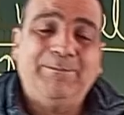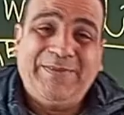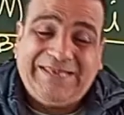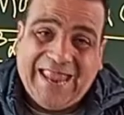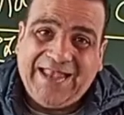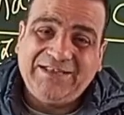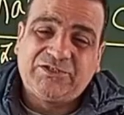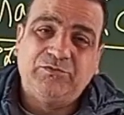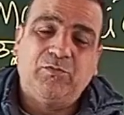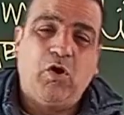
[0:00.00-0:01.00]

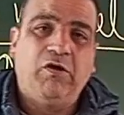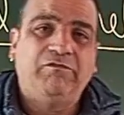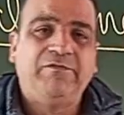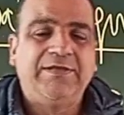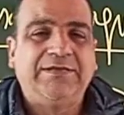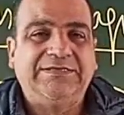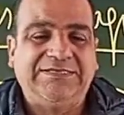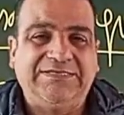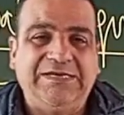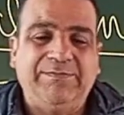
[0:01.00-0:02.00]
mechanism of
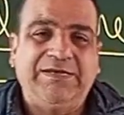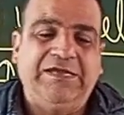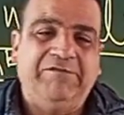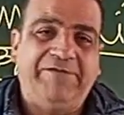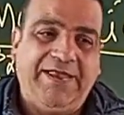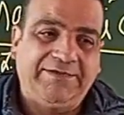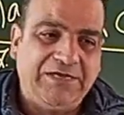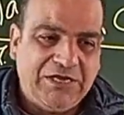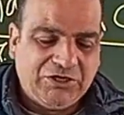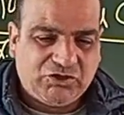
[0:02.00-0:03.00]
Zeeman
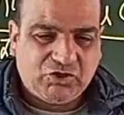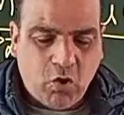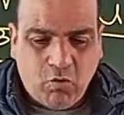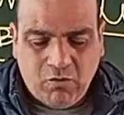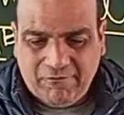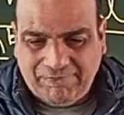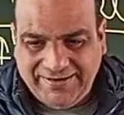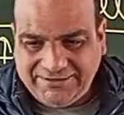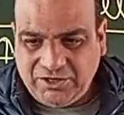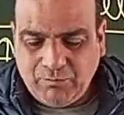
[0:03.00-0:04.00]
effect. So
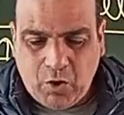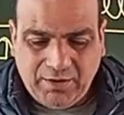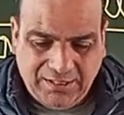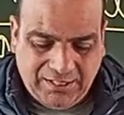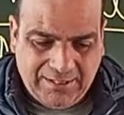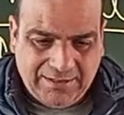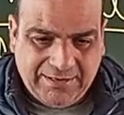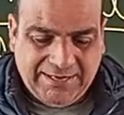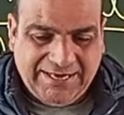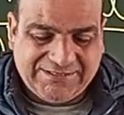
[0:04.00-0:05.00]
vector
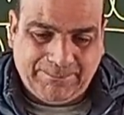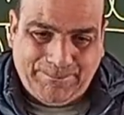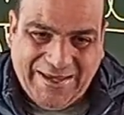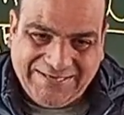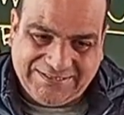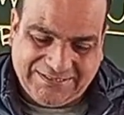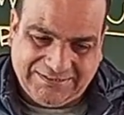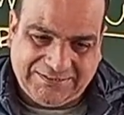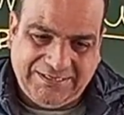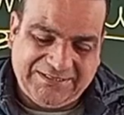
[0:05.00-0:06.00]
model is a
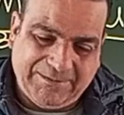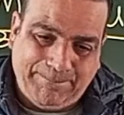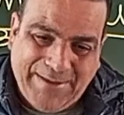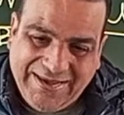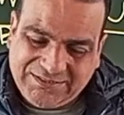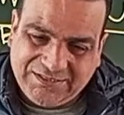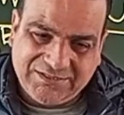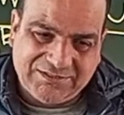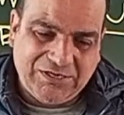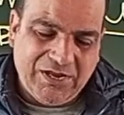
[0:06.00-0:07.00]
basis. It's a
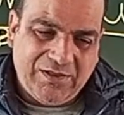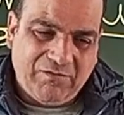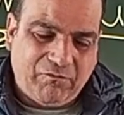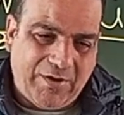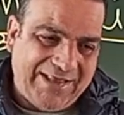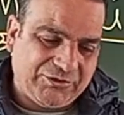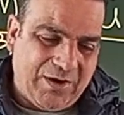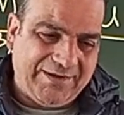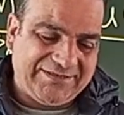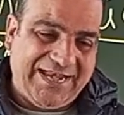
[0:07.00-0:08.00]
basis for us
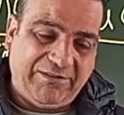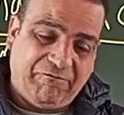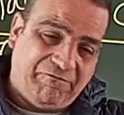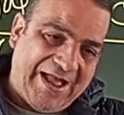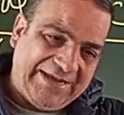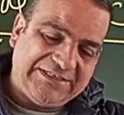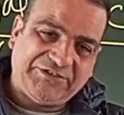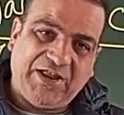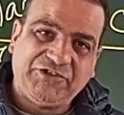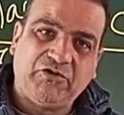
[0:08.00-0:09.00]
to understand the fine
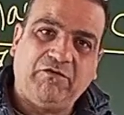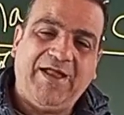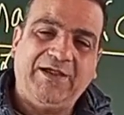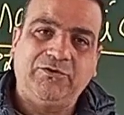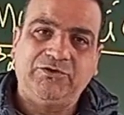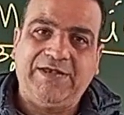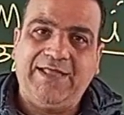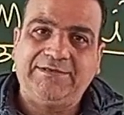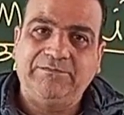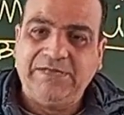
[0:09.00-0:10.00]
structure of hydrogen
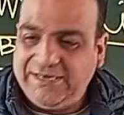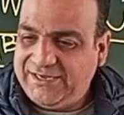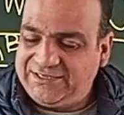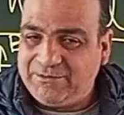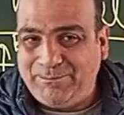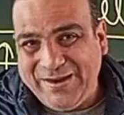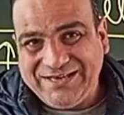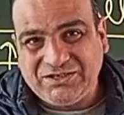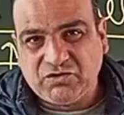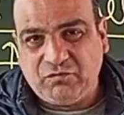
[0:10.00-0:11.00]
atom. It's a
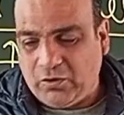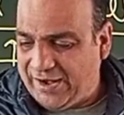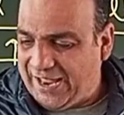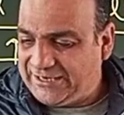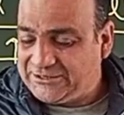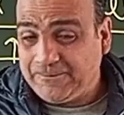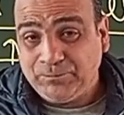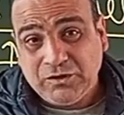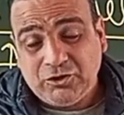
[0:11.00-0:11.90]
basis for us